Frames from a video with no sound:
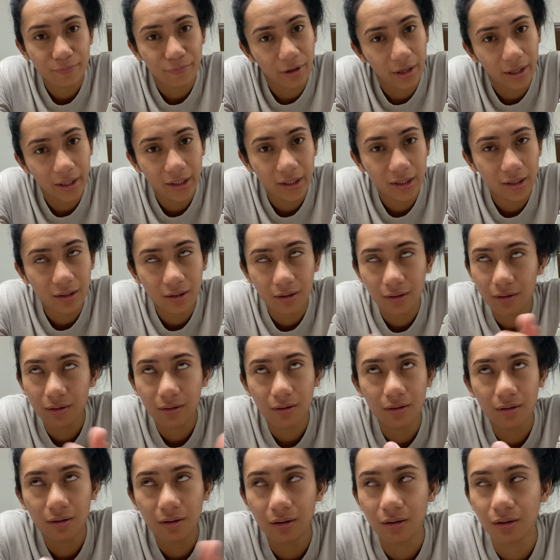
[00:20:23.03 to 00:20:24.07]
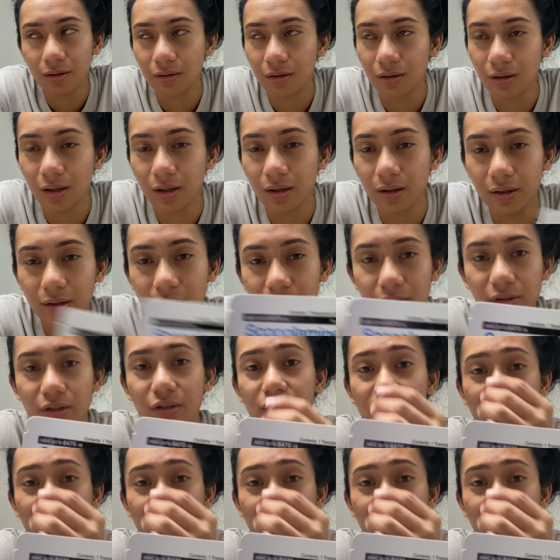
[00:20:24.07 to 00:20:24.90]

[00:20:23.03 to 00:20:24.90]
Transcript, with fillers: right? Oh God, you